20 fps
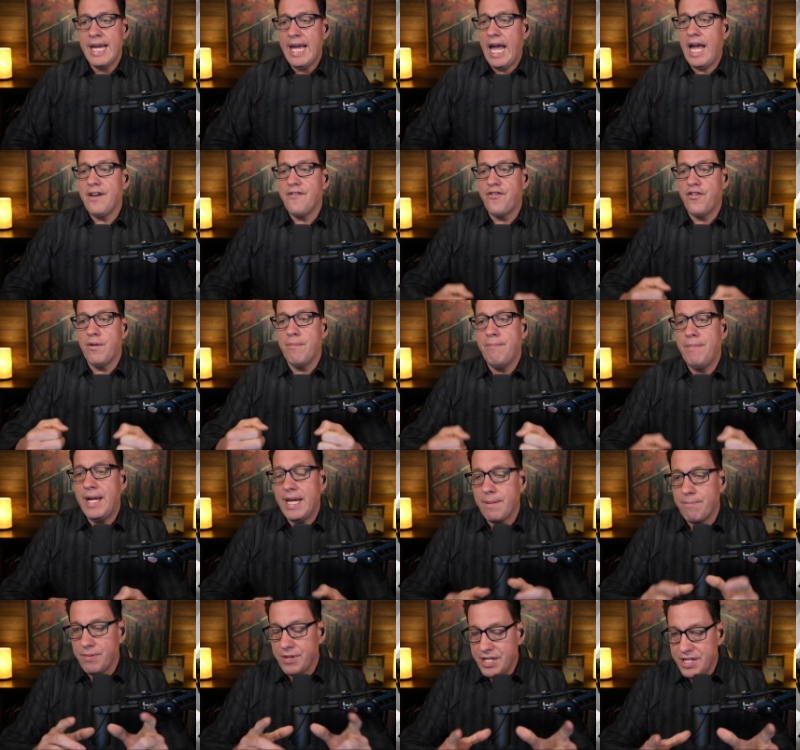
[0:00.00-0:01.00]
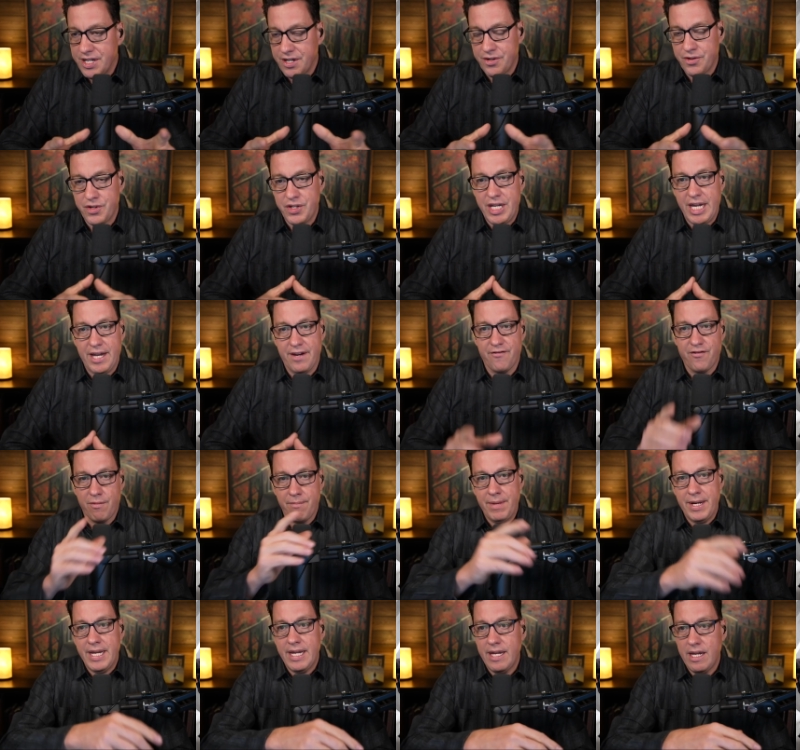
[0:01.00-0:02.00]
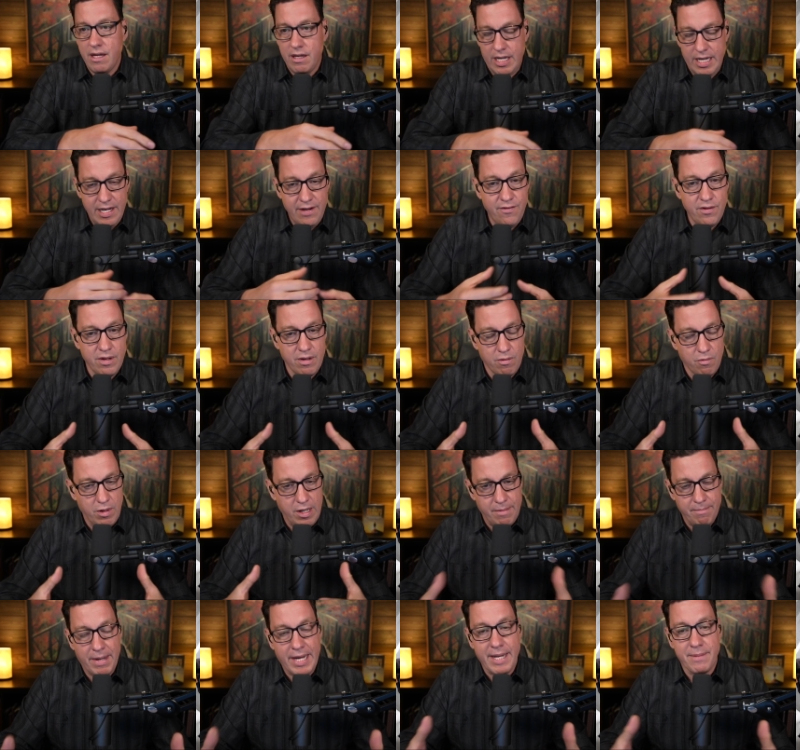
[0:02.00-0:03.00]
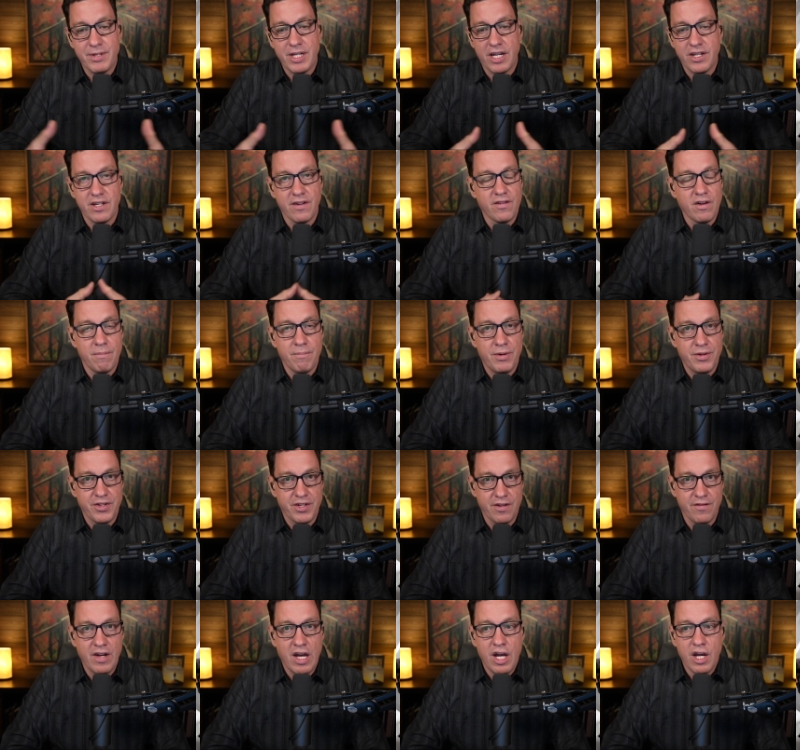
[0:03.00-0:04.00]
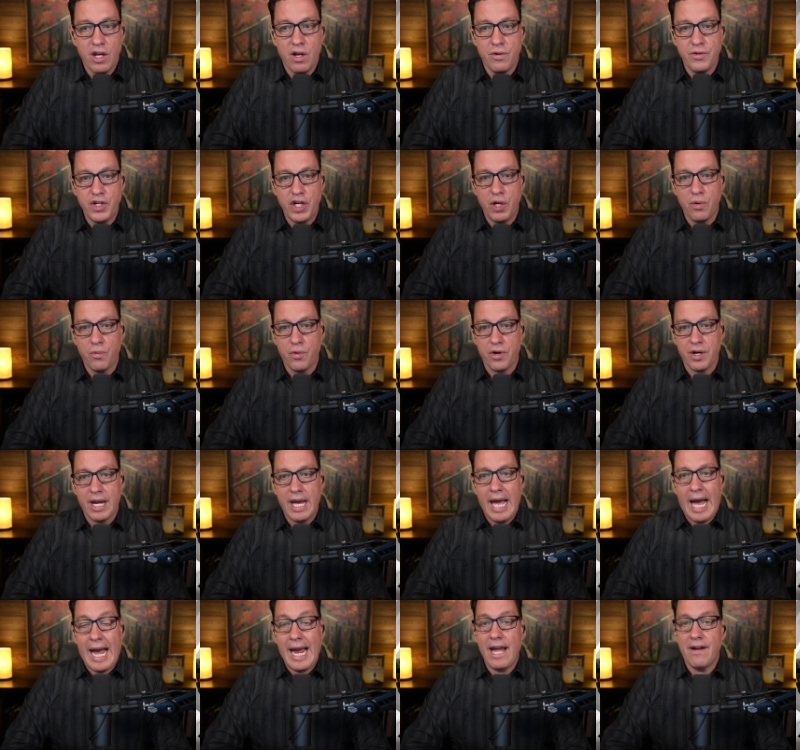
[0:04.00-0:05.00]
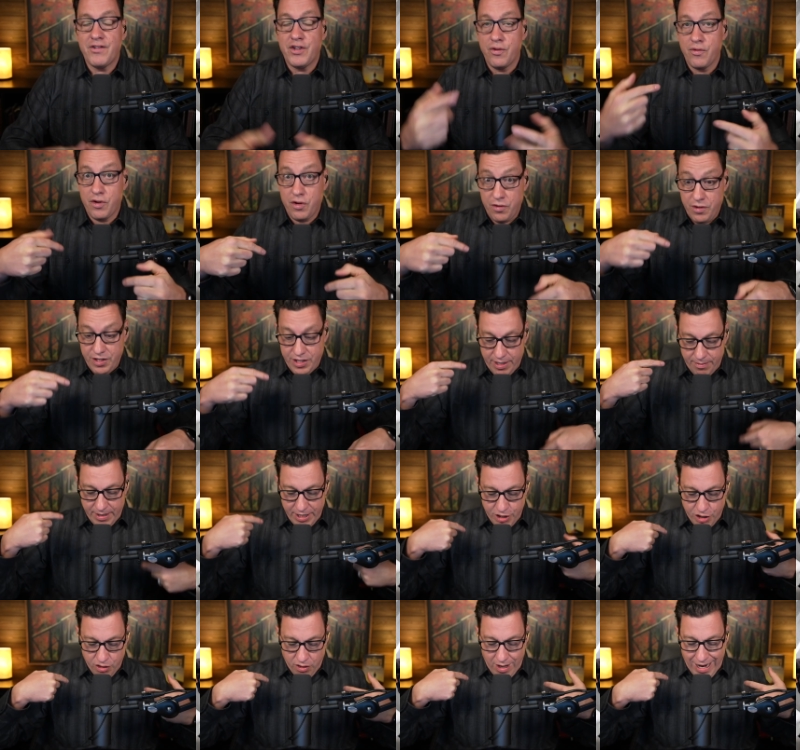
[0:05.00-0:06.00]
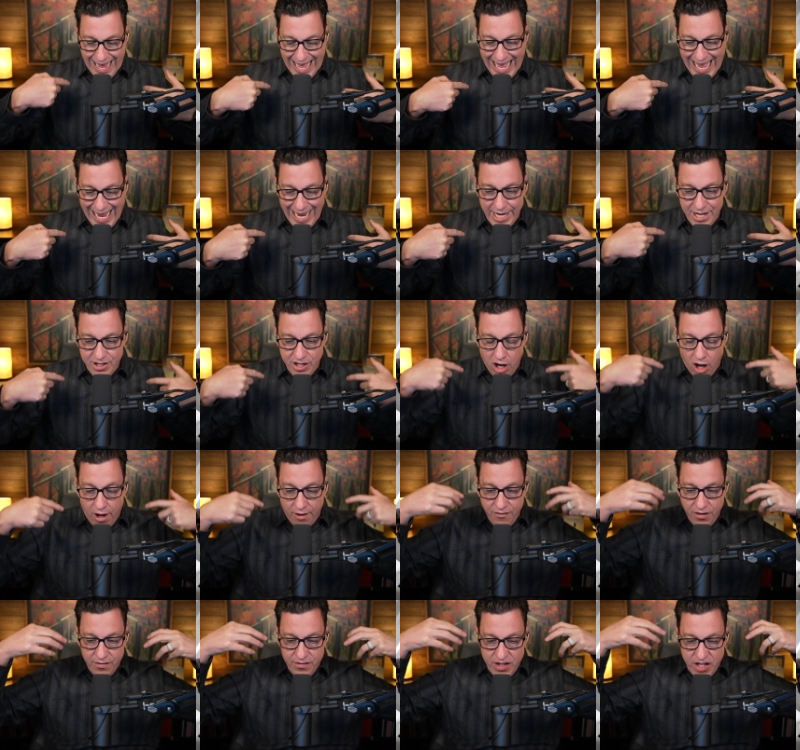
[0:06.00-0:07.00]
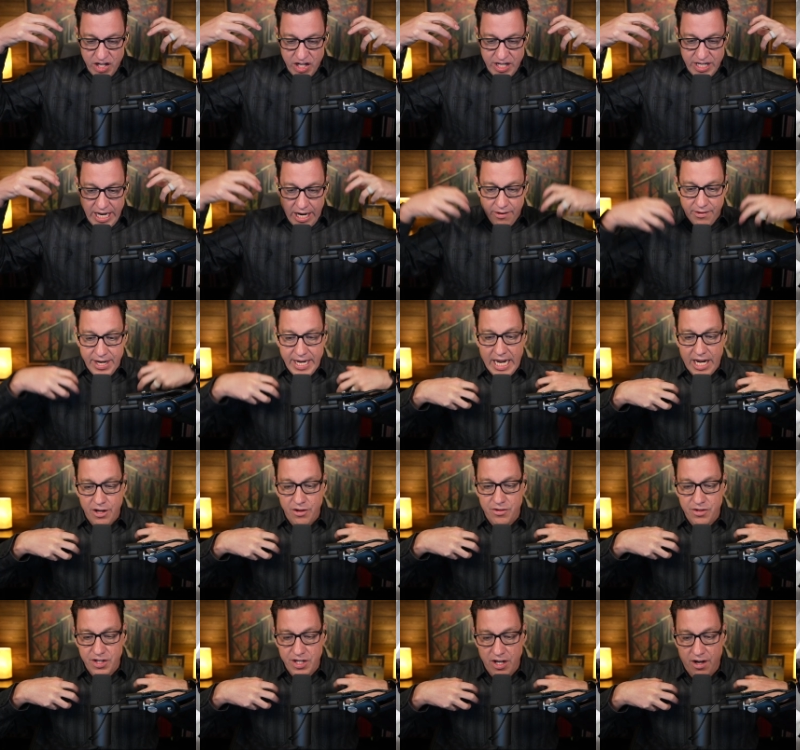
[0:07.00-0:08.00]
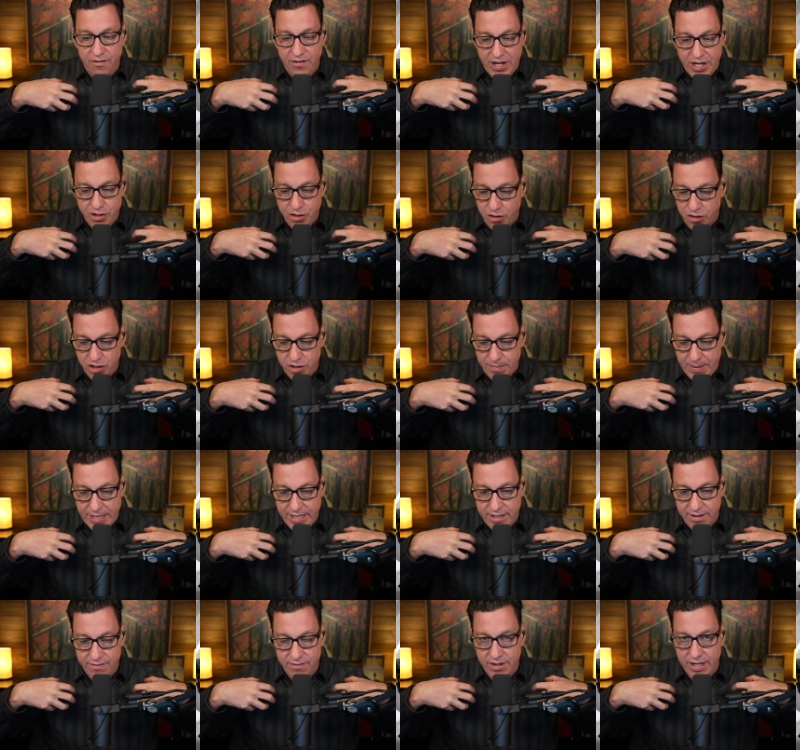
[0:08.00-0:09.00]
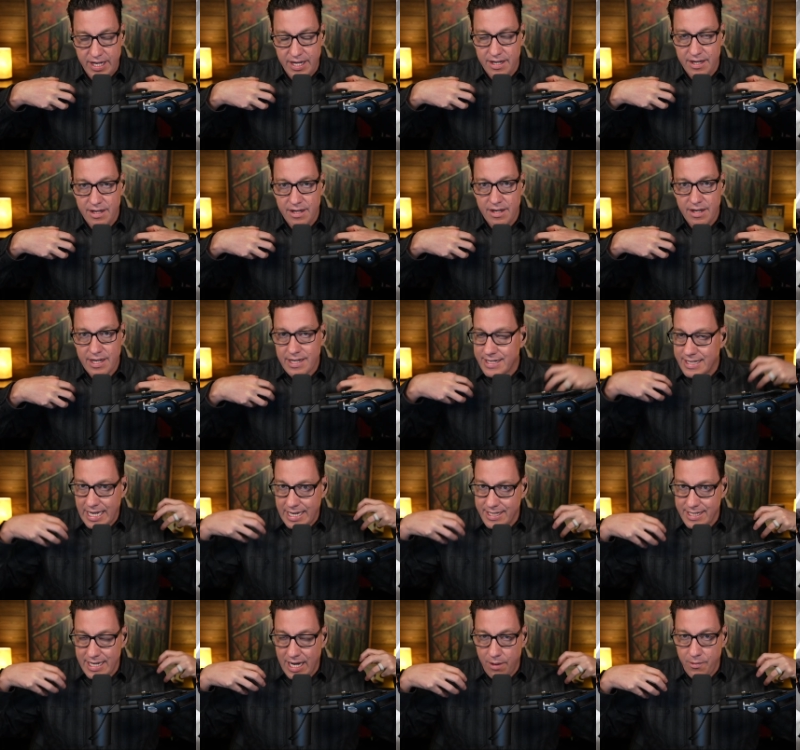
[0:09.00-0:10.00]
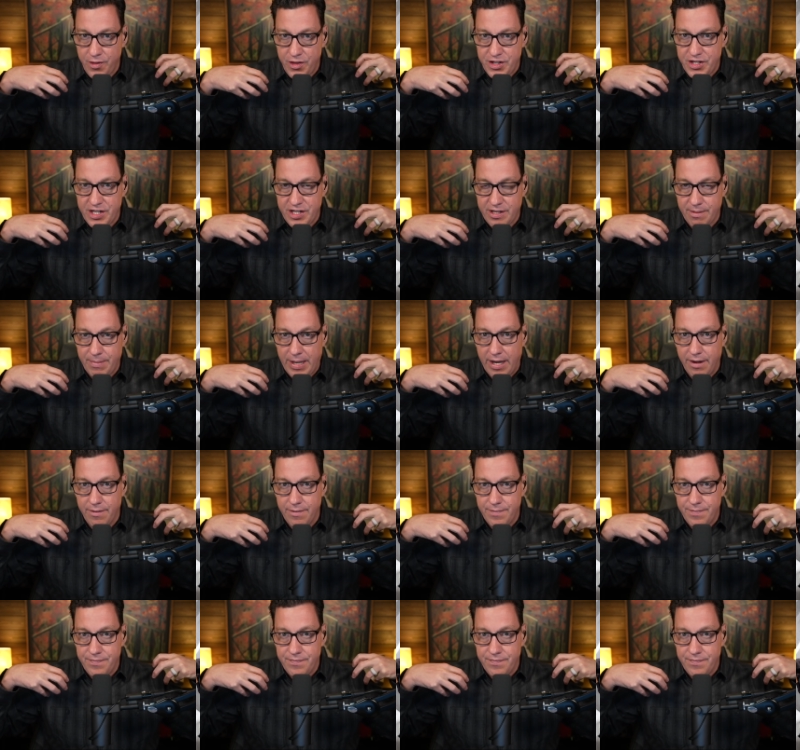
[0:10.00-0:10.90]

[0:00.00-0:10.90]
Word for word: And for many, please understand, for many, even in my obsessive compulsive coaching work, I have to encourage them get your eyes off of staring at yourself introspectively, because that's not what this is about.